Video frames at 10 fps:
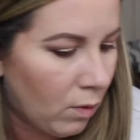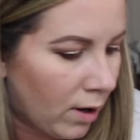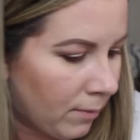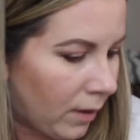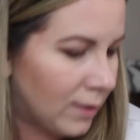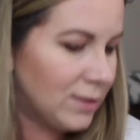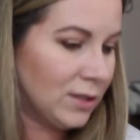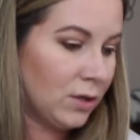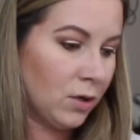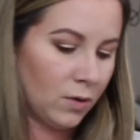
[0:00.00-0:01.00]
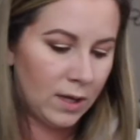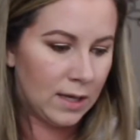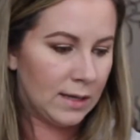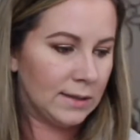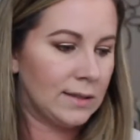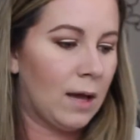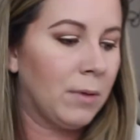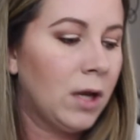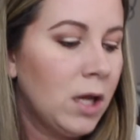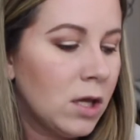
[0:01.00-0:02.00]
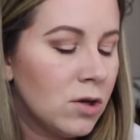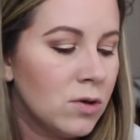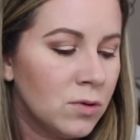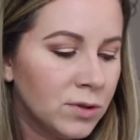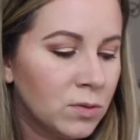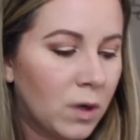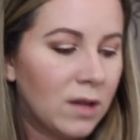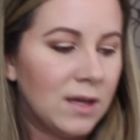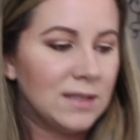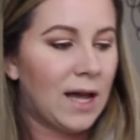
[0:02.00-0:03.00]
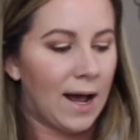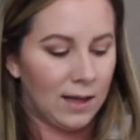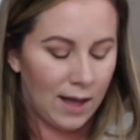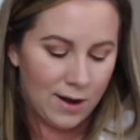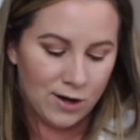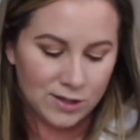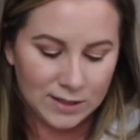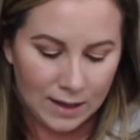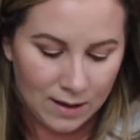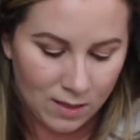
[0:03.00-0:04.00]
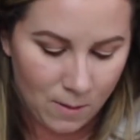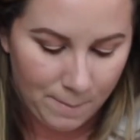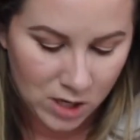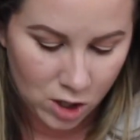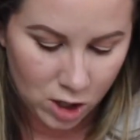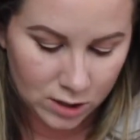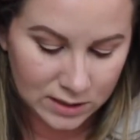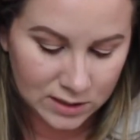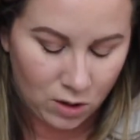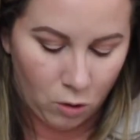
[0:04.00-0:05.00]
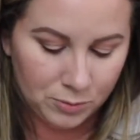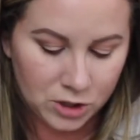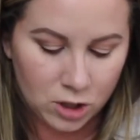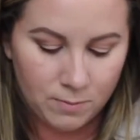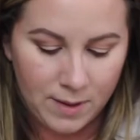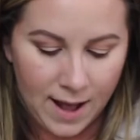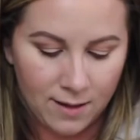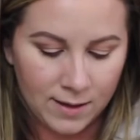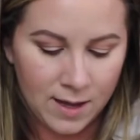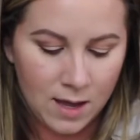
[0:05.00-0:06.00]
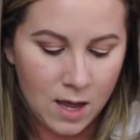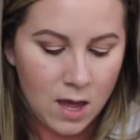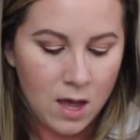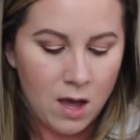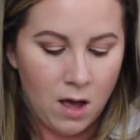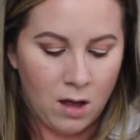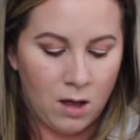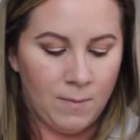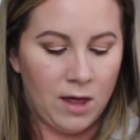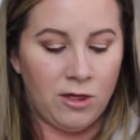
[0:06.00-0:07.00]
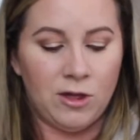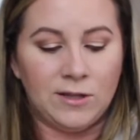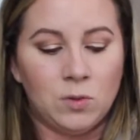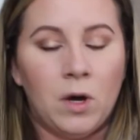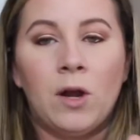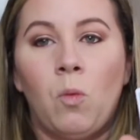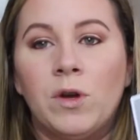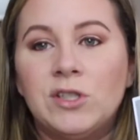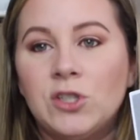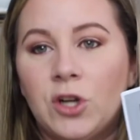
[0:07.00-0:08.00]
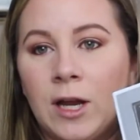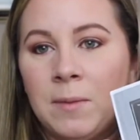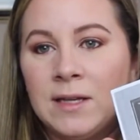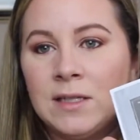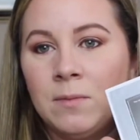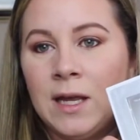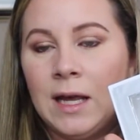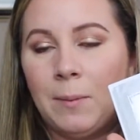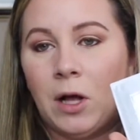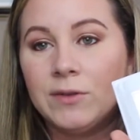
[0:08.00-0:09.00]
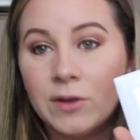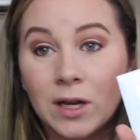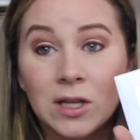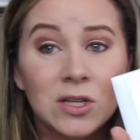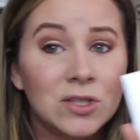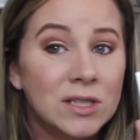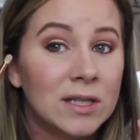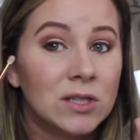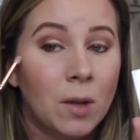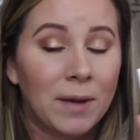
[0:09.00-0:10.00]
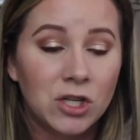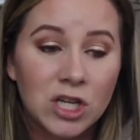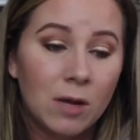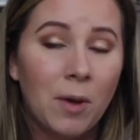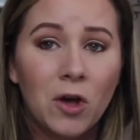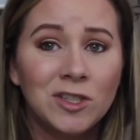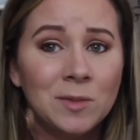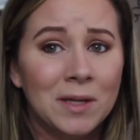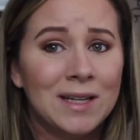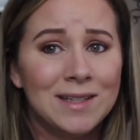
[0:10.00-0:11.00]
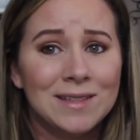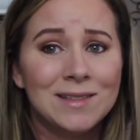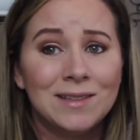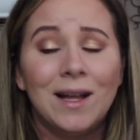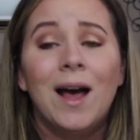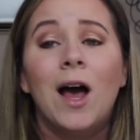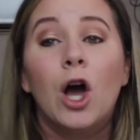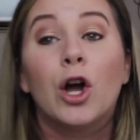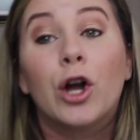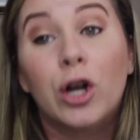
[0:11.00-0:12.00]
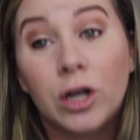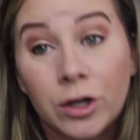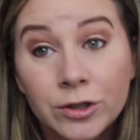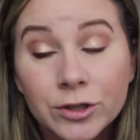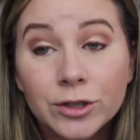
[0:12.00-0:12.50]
what I'm going to do is I'm going to use one of these highlighters in the Pure Sculptor palette. This one was screaming to me. I'm also going to use this on my cheekbones because, girl,